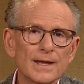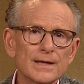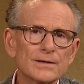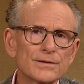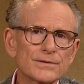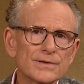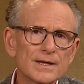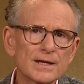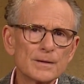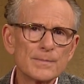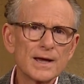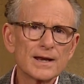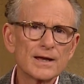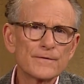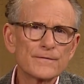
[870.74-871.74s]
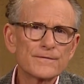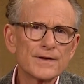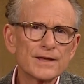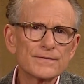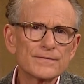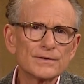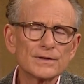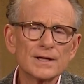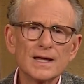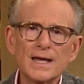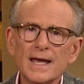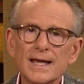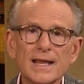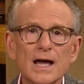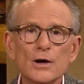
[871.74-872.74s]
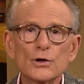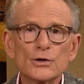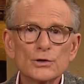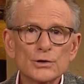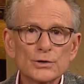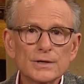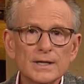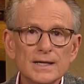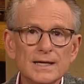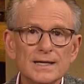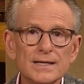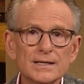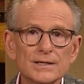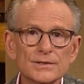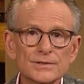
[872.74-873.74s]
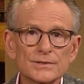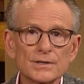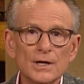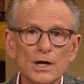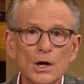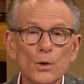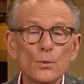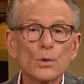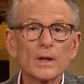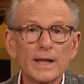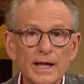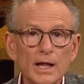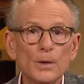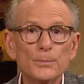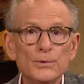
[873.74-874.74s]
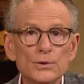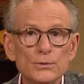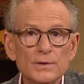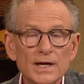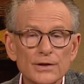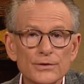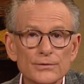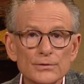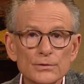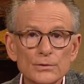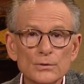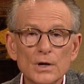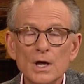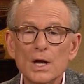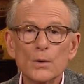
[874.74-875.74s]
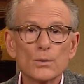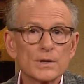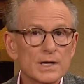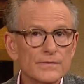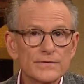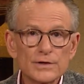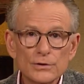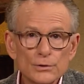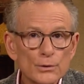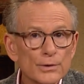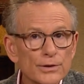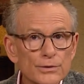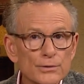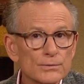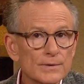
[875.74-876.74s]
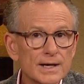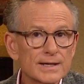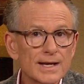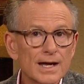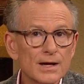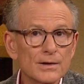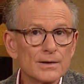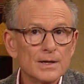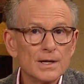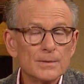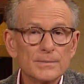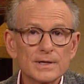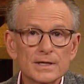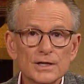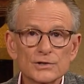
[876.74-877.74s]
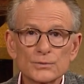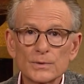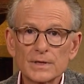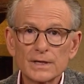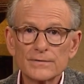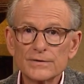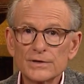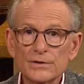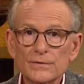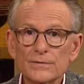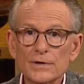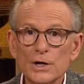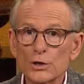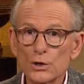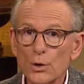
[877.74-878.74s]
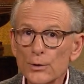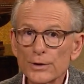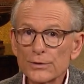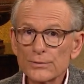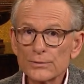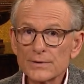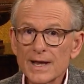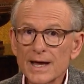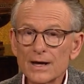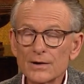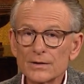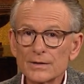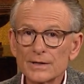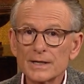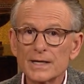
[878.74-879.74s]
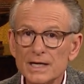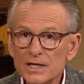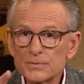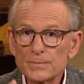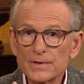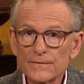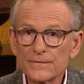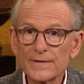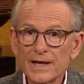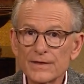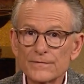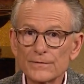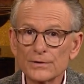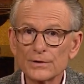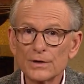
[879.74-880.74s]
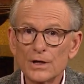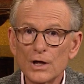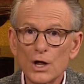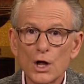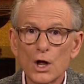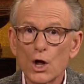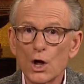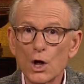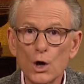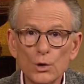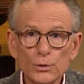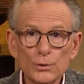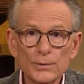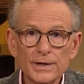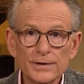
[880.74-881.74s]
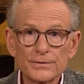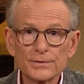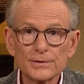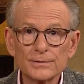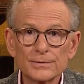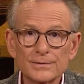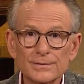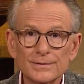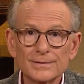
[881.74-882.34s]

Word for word: And to think about how faithful and how good He is will help you get through whatever you're going through right now, because whatever you're going through now, He's been faithful all the way through.